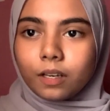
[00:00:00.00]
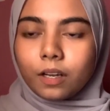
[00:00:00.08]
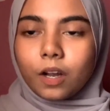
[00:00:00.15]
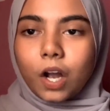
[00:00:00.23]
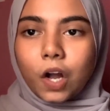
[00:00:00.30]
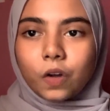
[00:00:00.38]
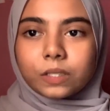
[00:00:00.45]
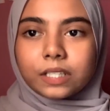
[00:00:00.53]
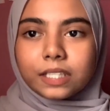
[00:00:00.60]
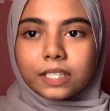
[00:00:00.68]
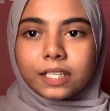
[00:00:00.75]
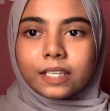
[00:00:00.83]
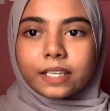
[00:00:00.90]

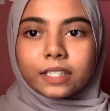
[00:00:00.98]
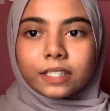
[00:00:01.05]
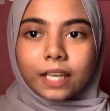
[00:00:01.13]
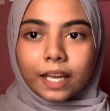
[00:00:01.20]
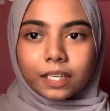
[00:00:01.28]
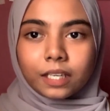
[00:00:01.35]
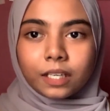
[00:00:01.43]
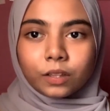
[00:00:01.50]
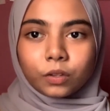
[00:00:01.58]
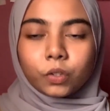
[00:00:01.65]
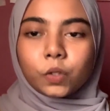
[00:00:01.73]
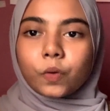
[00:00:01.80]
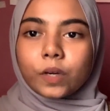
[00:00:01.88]
Oxygen is added
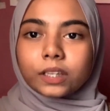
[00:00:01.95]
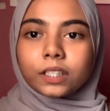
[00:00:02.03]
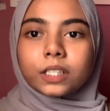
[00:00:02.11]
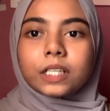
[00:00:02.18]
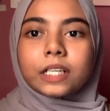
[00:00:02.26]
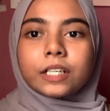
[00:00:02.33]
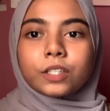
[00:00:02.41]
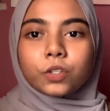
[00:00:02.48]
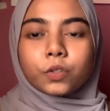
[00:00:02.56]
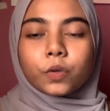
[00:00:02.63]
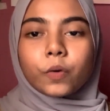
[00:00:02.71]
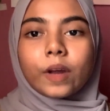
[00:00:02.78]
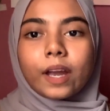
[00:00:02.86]
to water
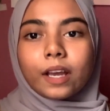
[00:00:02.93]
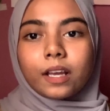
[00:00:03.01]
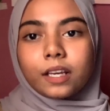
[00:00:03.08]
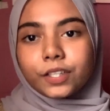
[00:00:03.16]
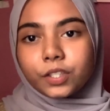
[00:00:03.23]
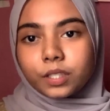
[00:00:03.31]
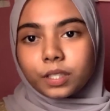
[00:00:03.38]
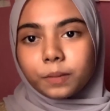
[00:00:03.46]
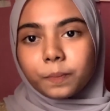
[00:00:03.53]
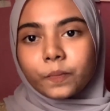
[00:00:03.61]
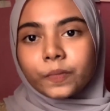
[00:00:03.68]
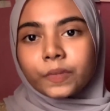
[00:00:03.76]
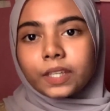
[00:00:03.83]
through aeration
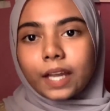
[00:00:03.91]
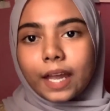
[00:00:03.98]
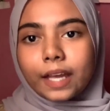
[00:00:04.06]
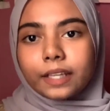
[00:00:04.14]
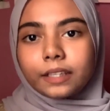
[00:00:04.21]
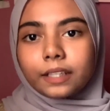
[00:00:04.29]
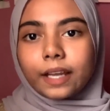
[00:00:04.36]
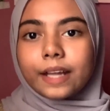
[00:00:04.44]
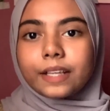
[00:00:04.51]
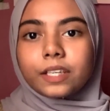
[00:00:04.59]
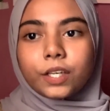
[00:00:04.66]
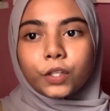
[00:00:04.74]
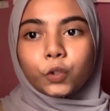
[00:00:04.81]
and can
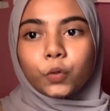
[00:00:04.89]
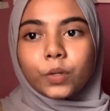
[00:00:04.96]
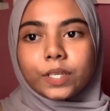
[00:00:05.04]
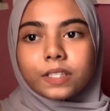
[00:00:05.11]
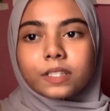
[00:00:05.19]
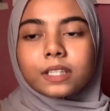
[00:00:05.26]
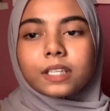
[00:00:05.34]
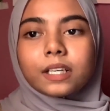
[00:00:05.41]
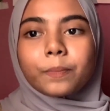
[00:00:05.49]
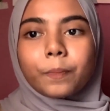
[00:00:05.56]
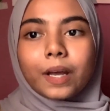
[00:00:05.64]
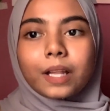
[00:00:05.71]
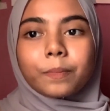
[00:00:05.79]
increase the
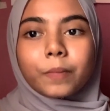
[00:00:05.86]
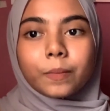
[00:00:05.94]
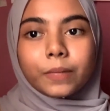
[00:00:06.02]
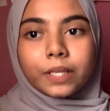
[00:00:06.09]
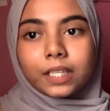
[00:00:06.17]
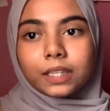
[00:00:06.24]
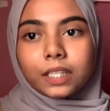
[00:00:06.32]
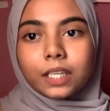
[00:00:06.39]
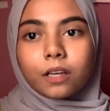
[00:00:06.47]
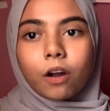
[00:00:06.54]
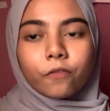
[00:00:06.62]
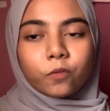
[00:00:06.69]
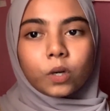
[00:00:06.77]
palpability
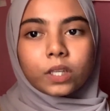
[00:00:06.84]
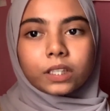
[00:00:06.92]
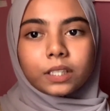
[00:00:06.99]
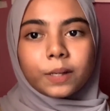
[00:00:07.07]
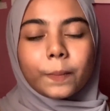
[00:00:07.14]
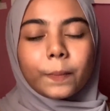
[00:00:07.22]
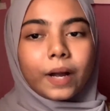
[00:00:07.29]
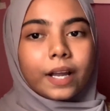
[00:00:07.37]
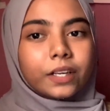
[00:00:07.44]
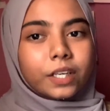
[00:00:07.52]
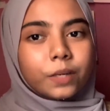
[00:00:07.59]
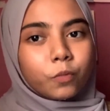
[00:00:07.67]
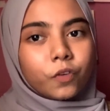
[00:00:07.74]
of water by
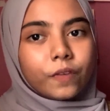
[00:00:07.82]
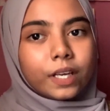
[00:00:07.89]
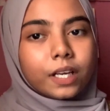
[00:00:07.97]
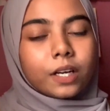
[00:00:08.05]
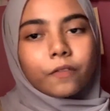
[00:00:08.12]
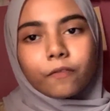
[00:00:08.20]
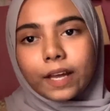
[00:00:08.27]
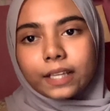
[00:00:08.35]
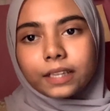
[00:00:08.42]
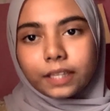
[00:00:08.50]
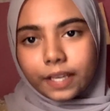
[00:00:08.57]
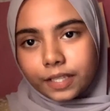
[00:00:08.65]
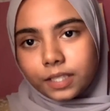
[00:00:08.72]
removing a flat
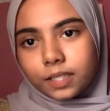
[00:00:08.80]
taste.